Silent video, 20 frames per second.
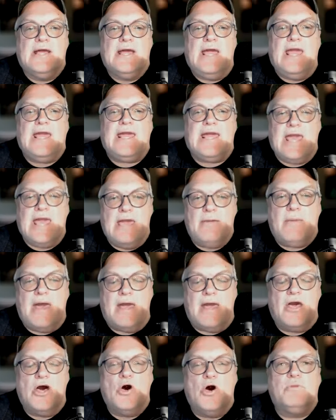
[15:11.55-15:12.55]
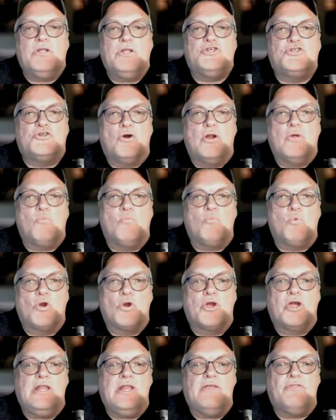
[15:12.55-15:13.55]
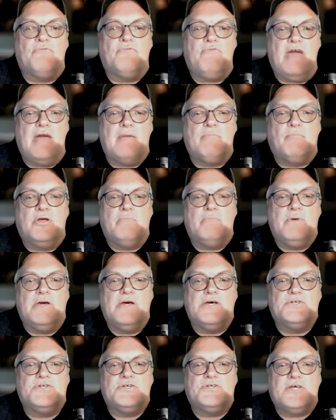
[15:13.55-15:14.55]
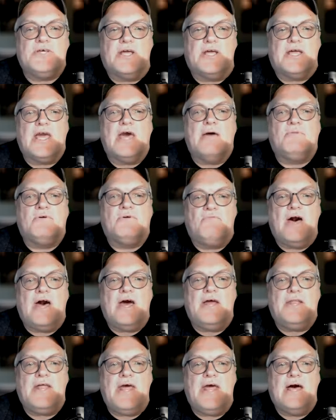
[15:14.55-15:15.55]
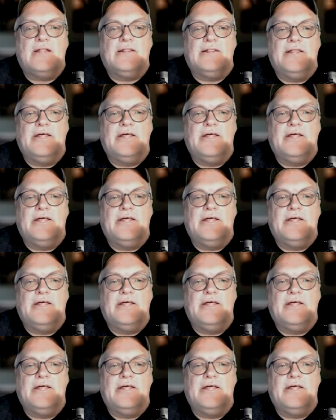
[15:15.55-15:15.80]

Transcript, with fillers: he came back home and he started working at the family business and come to find out